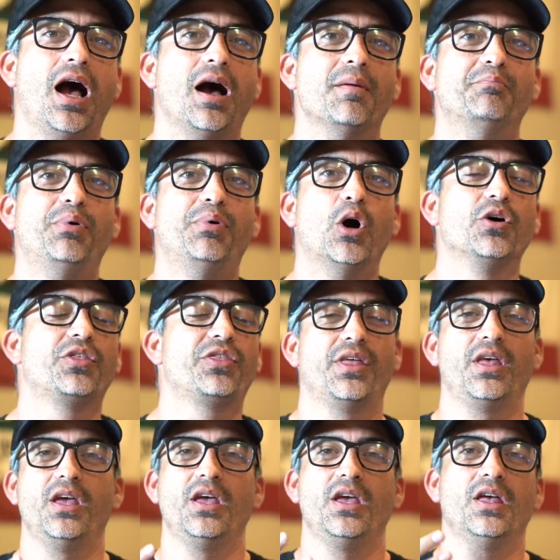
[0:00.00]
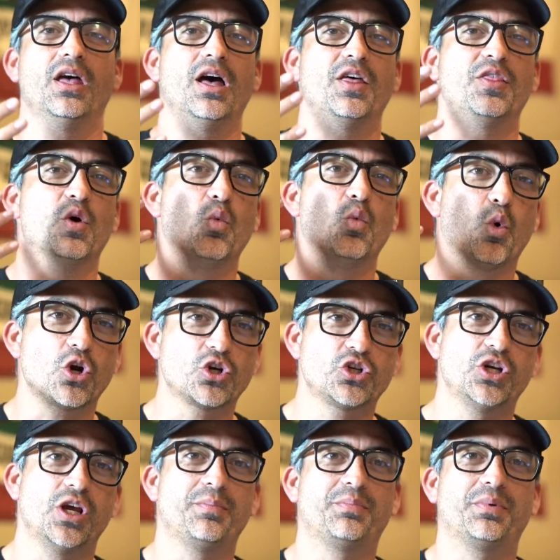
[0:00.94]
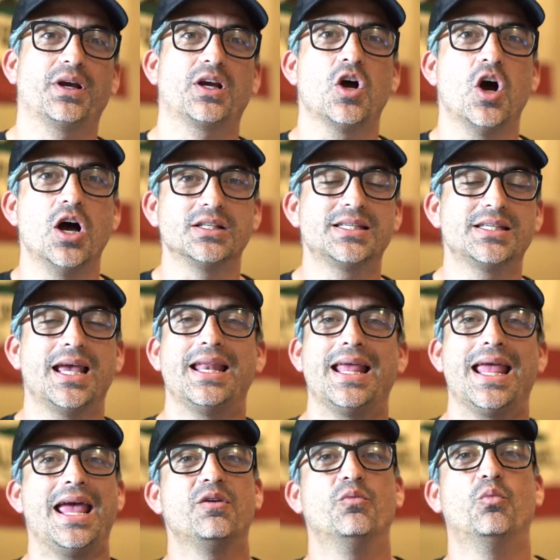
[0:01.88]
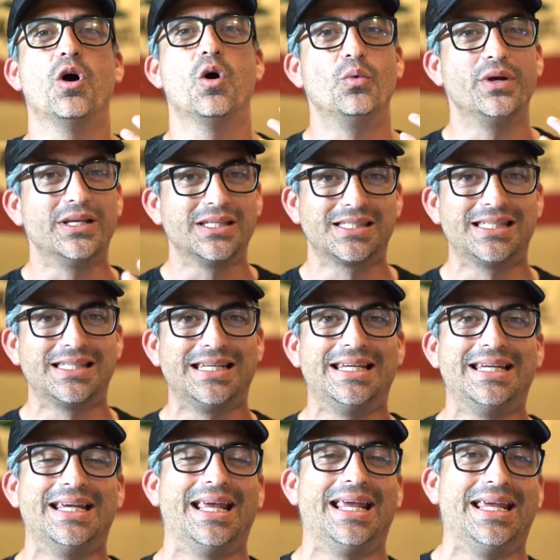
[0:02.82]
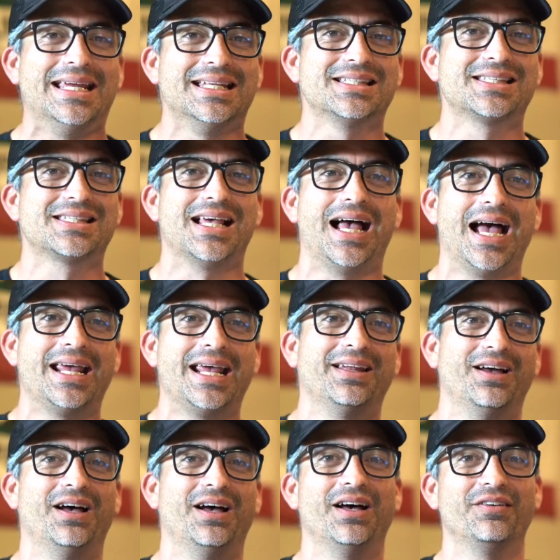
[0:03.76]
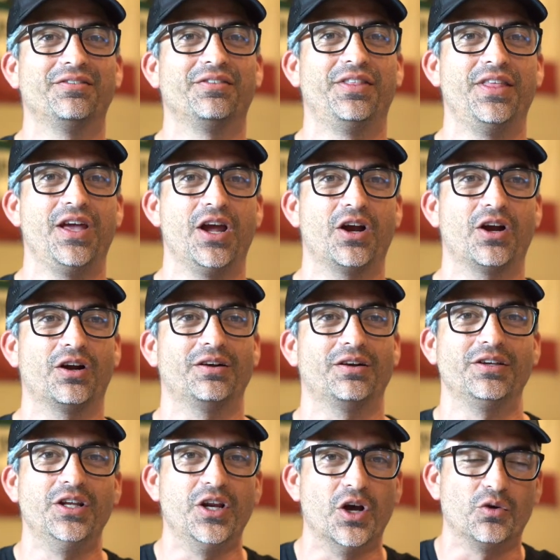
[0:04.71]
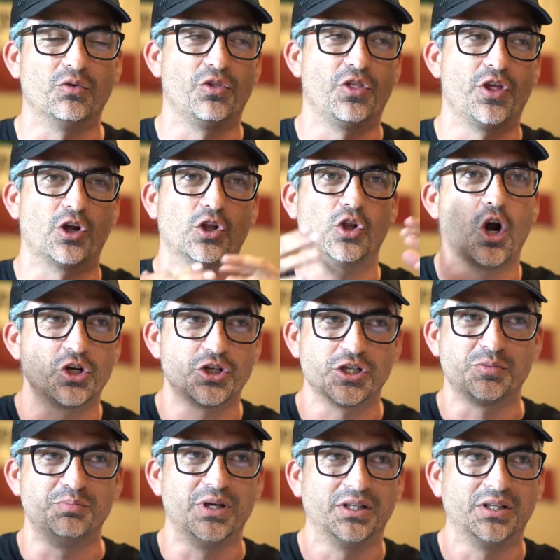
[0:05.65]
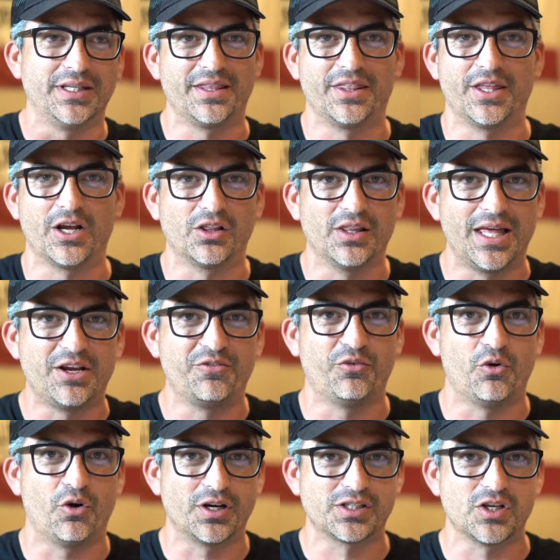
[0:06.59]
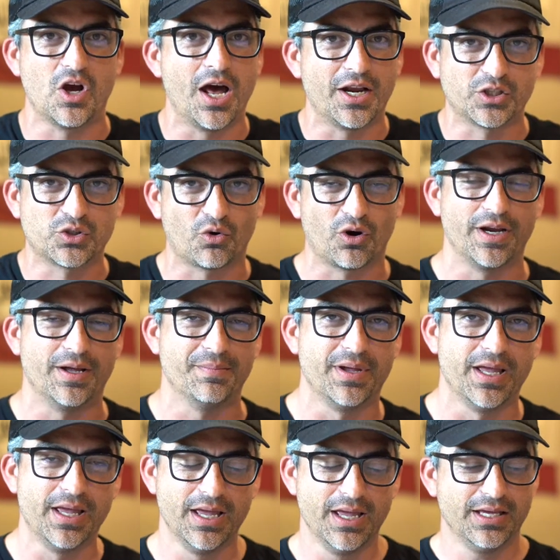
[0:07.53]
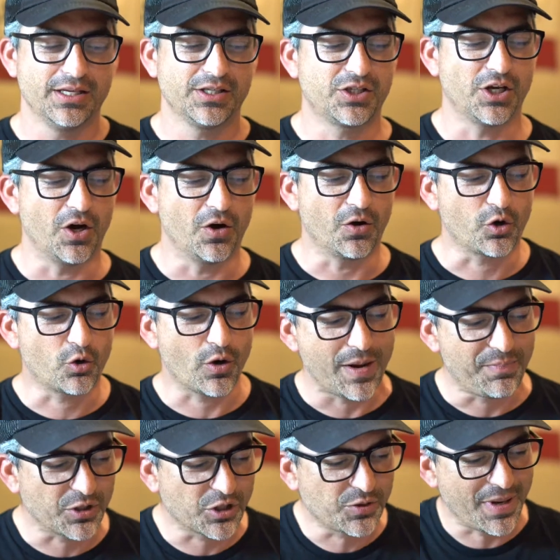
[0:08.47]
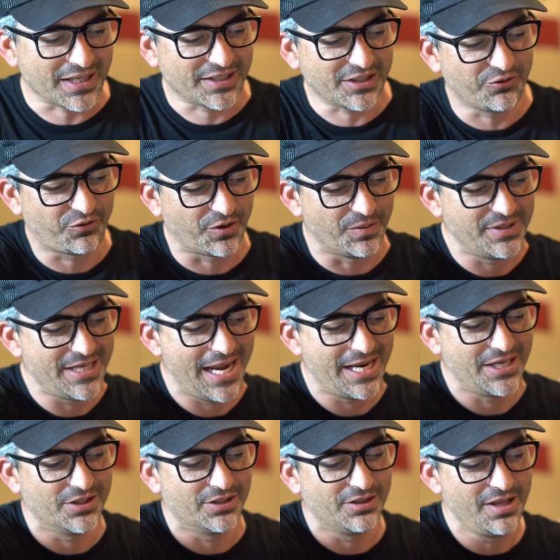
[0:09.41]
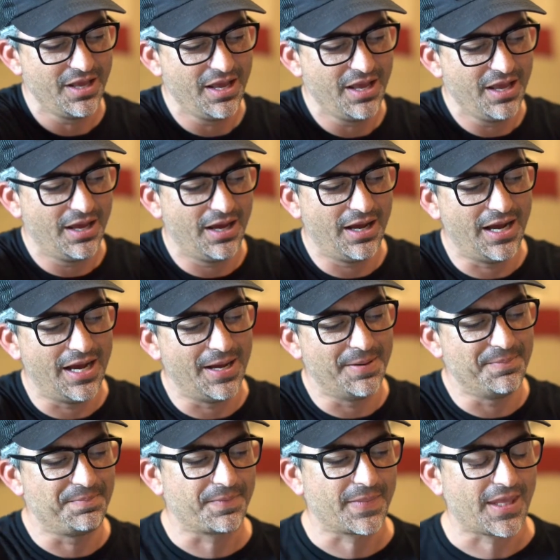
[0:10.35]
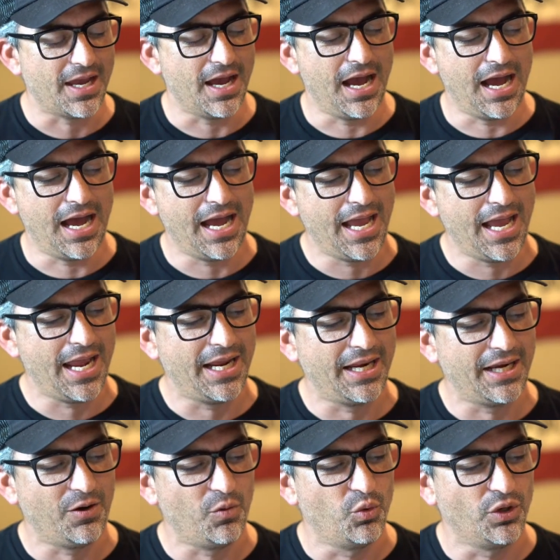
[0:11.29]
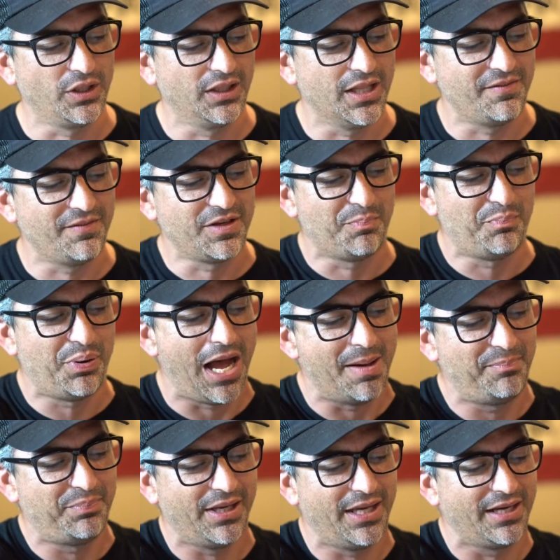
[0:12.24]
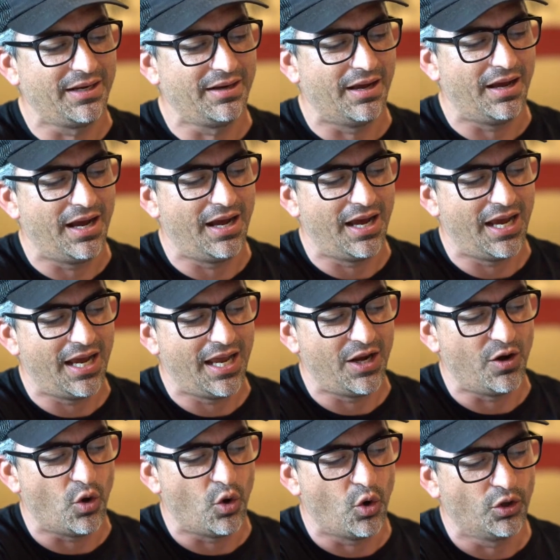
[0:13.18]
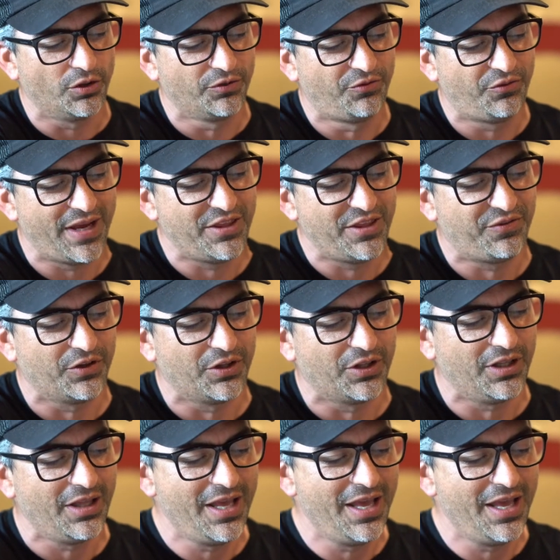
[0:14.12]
both the worship content and what we see inside of their largest building, their Lake Forest Auditorium. So great perspective from Daniel. I would love to pop in an old faithful